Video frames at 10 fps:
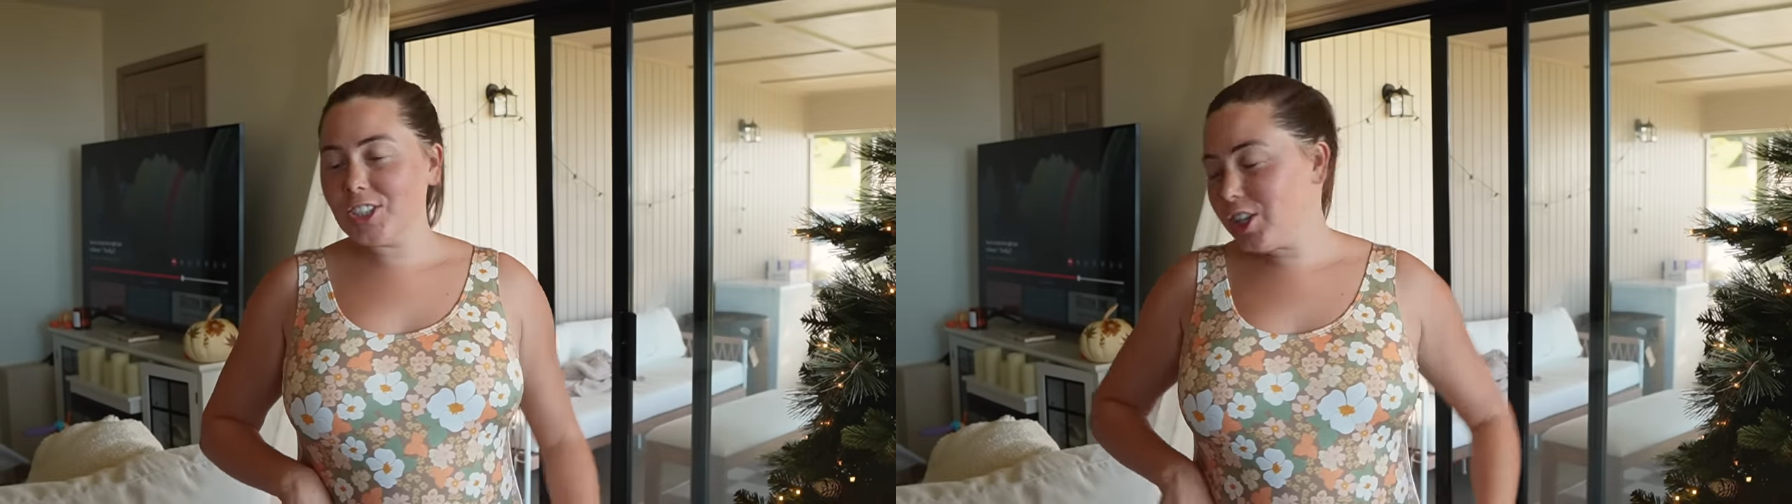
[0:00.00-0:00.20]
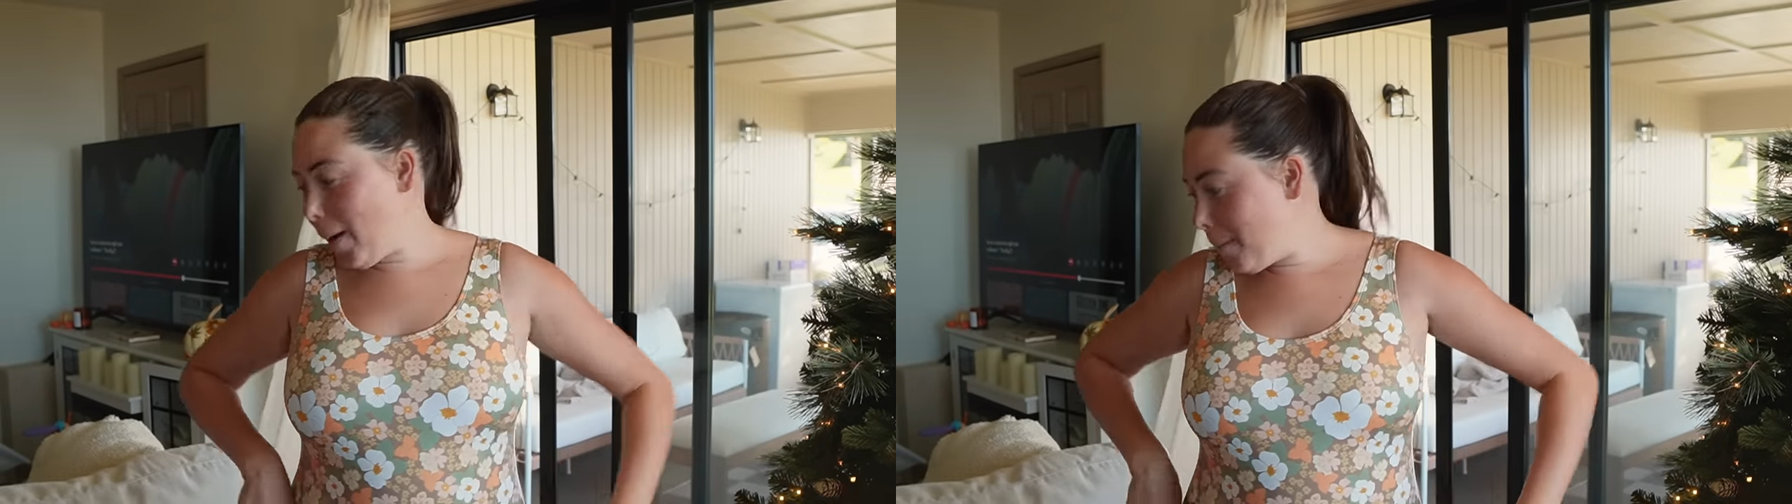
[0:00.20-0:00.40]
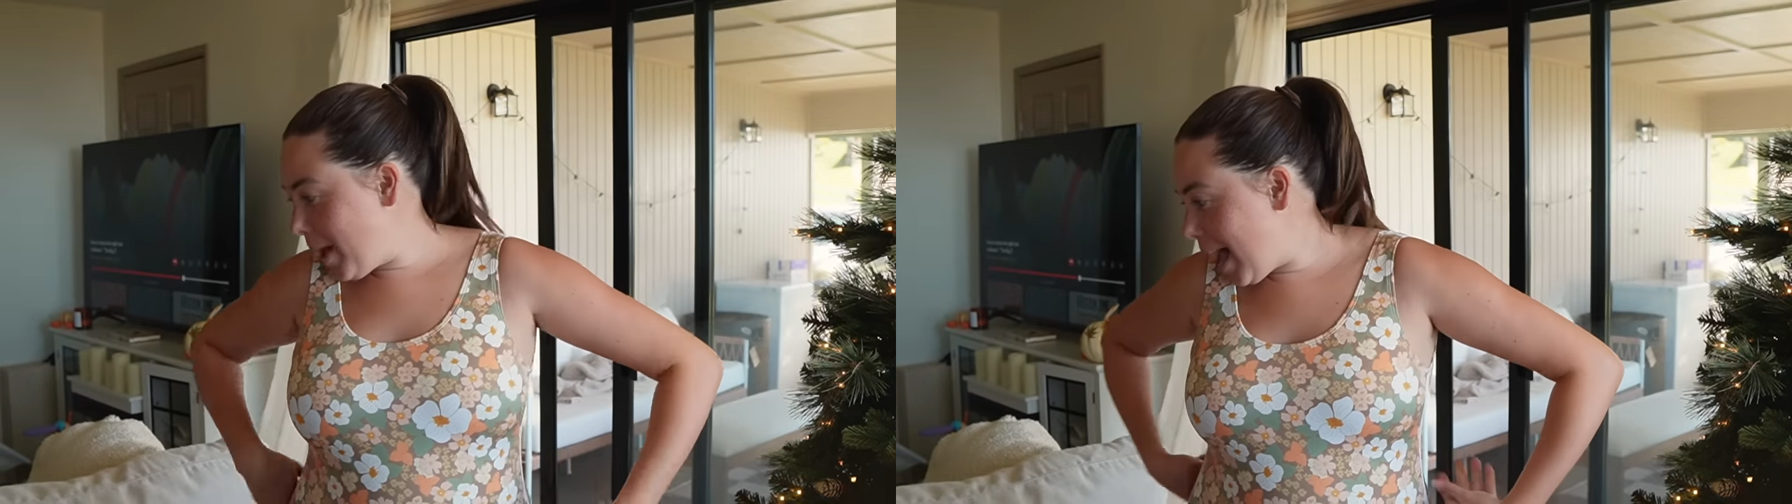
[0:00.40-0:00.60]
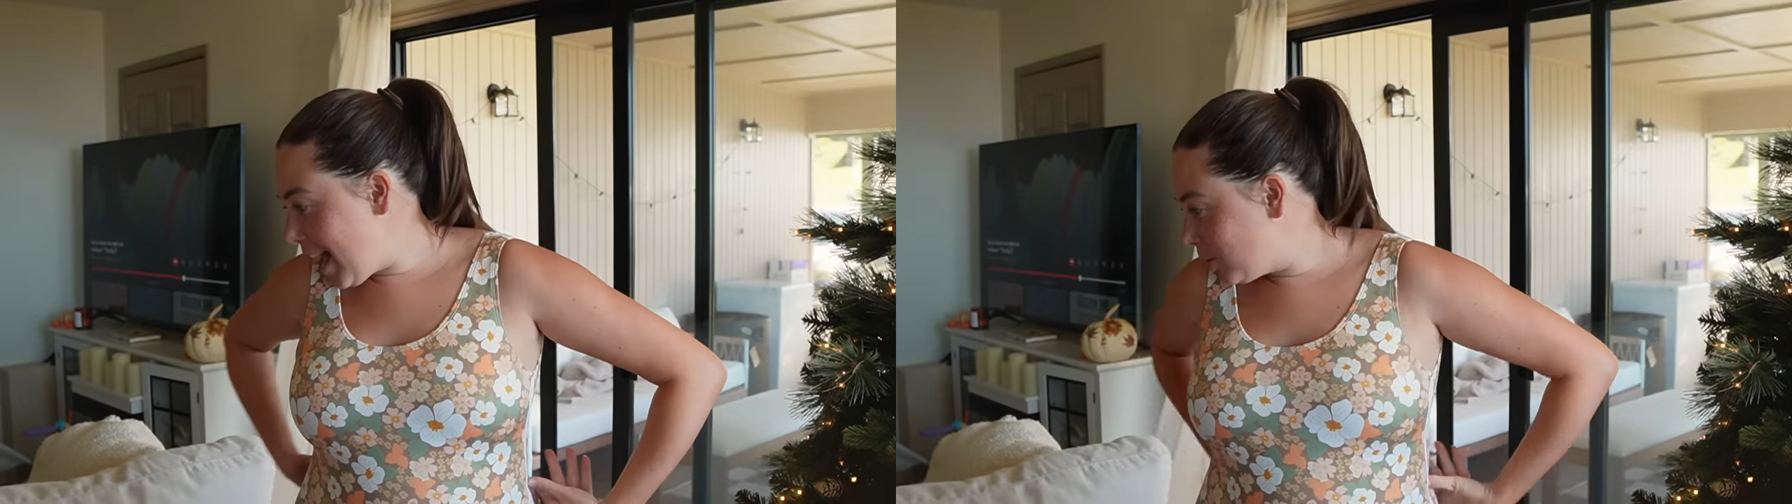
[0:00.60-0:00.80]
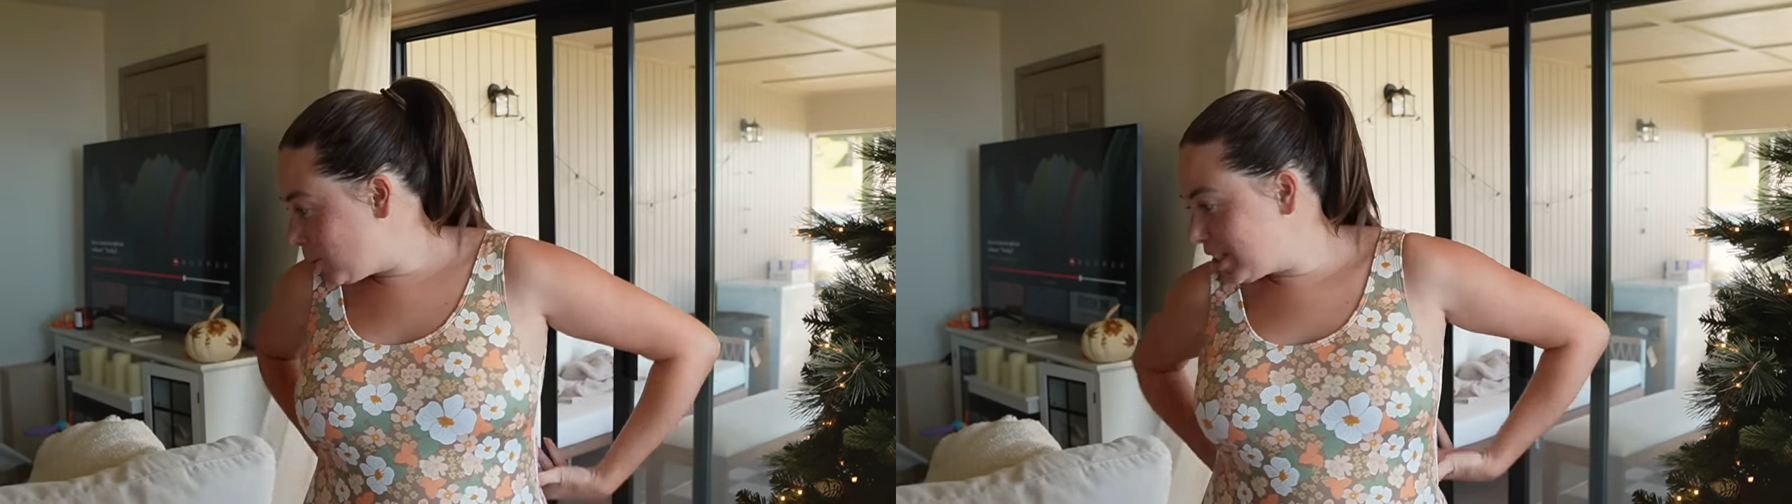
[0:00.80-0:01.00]

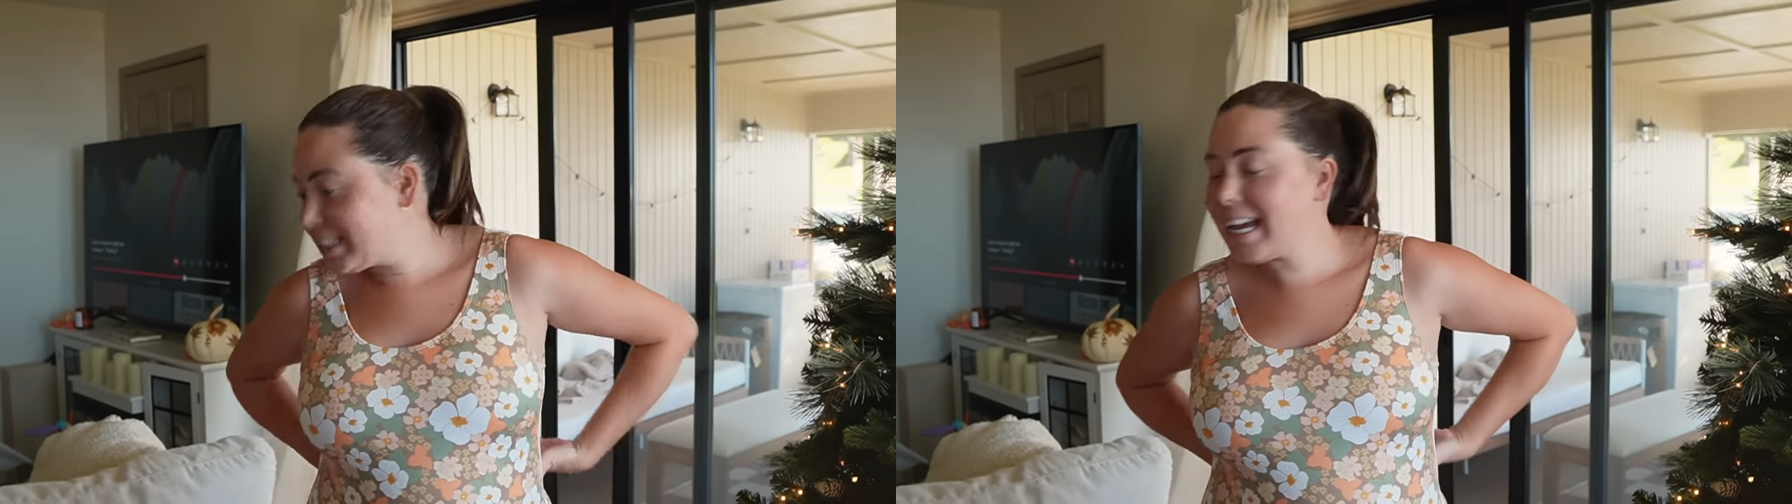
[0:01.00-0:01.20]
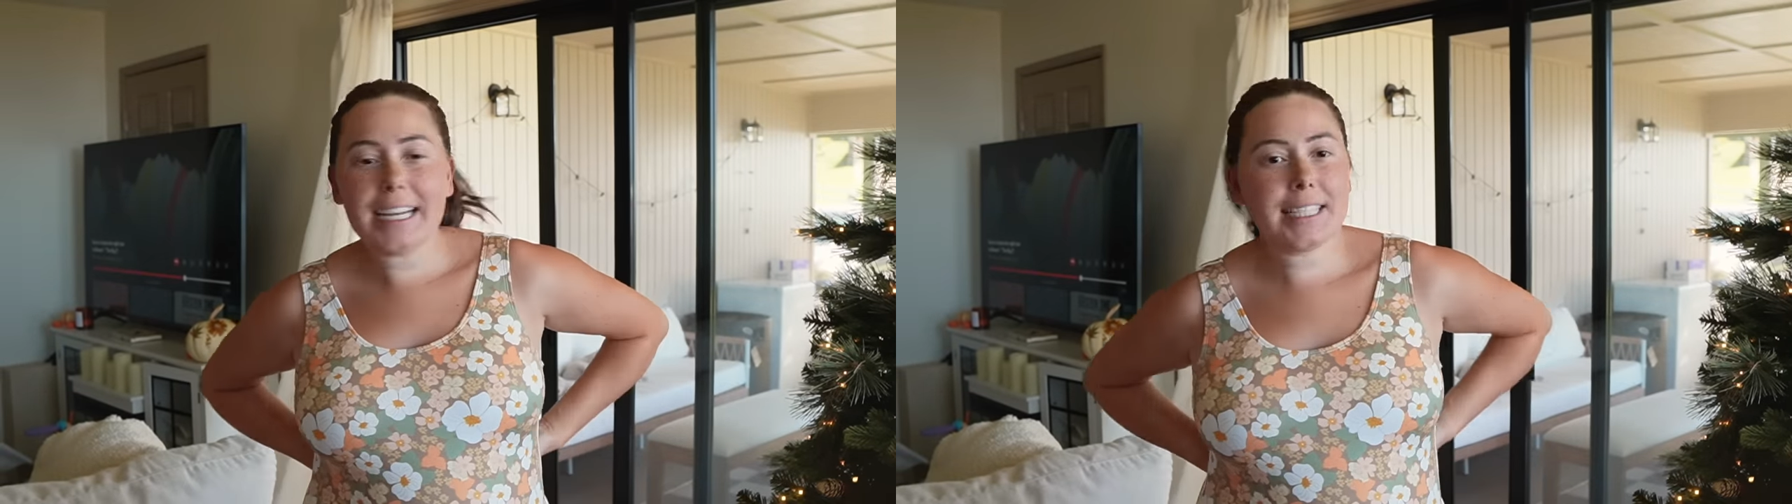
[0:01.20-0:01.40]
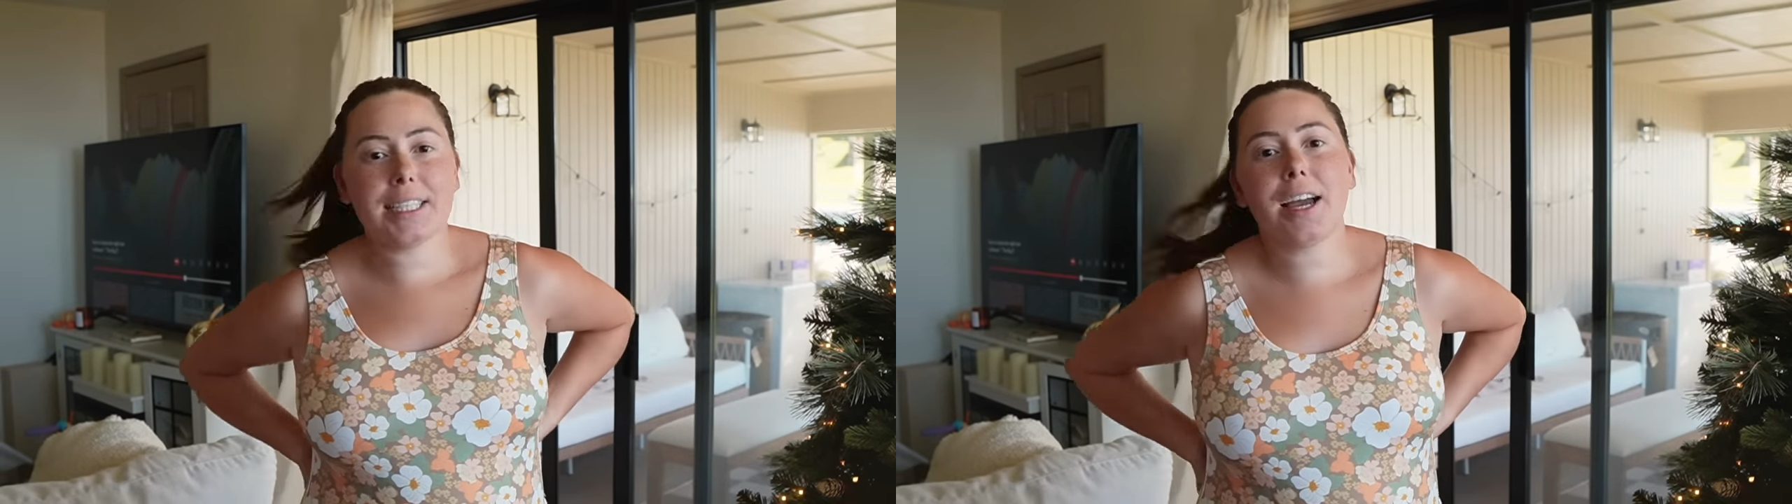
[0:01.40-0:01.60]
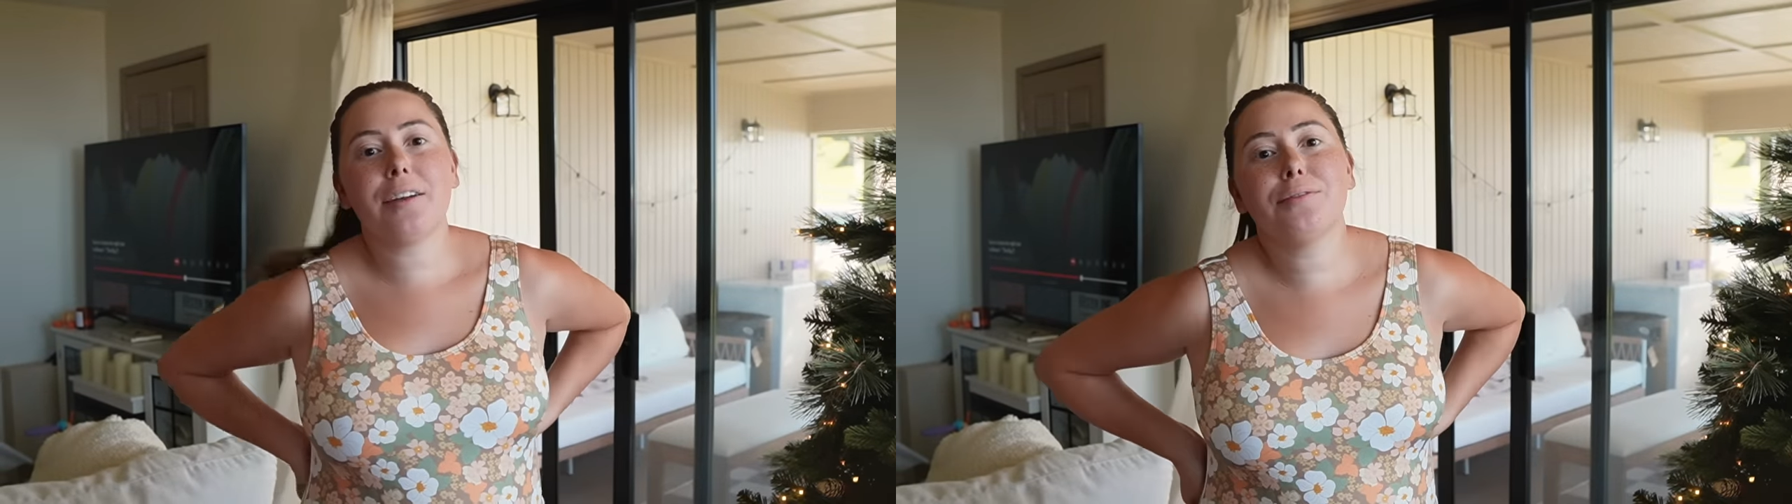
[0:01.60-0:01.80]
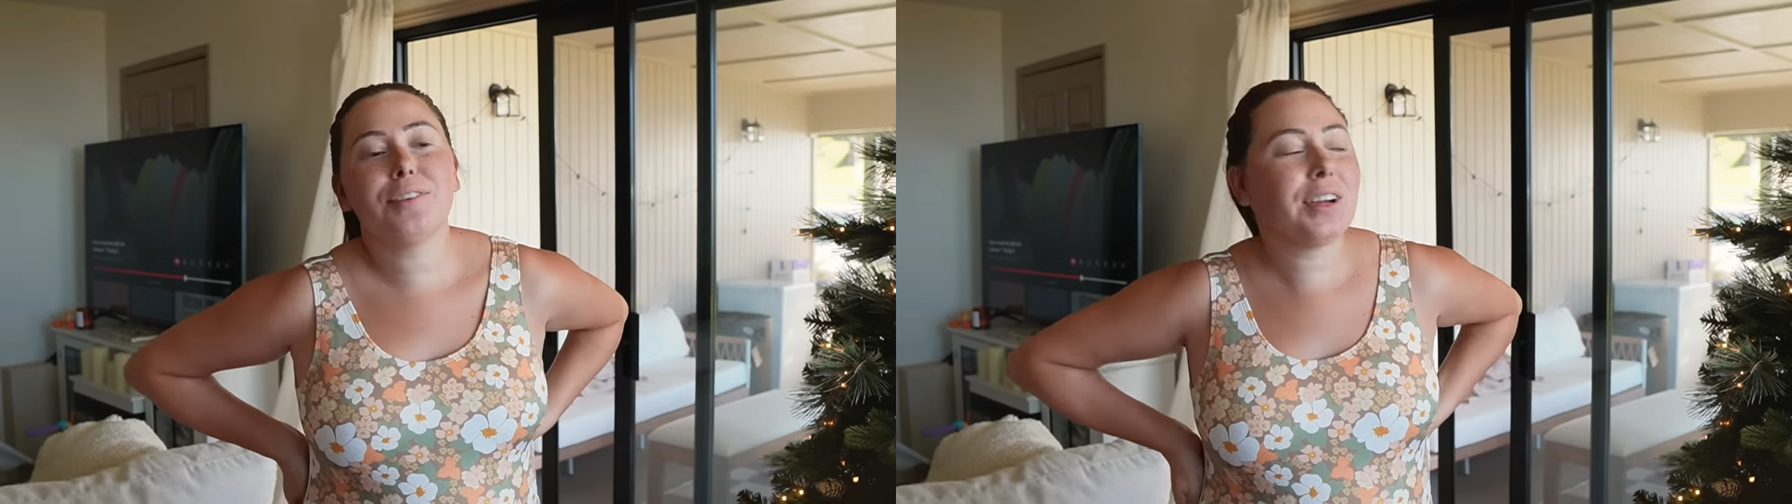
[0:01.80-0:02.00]
jam-packed with exciting
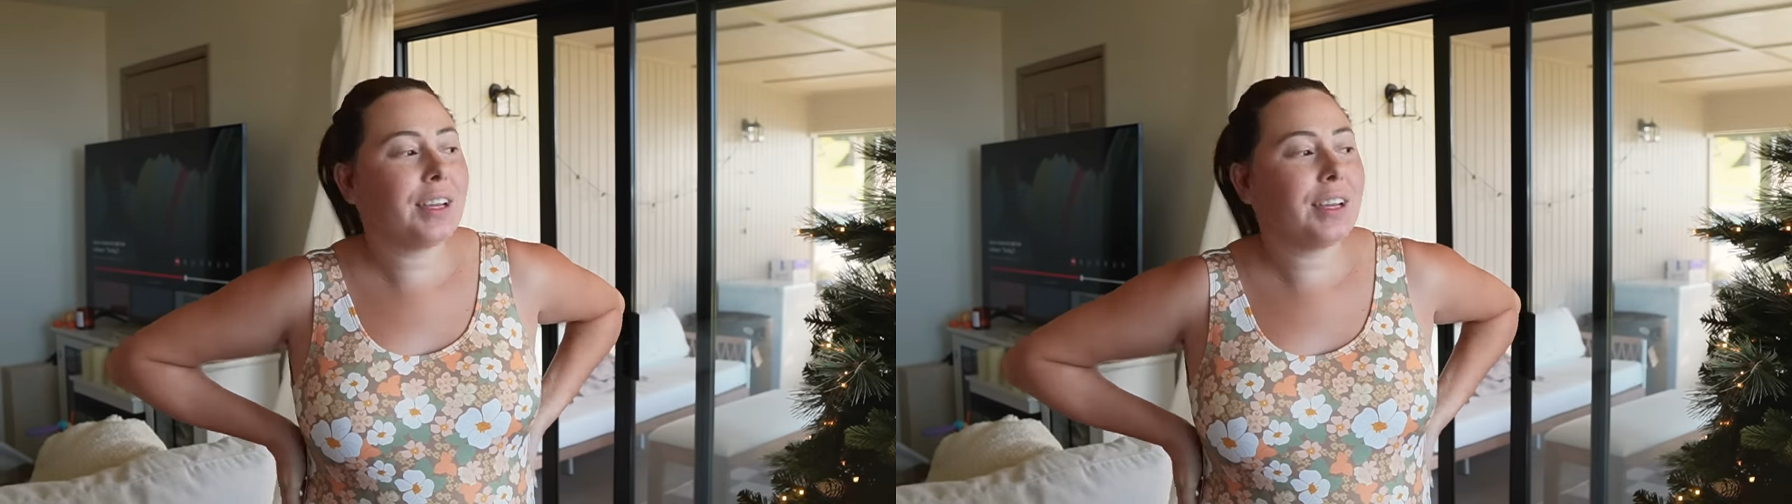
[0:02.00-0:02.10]
stuff.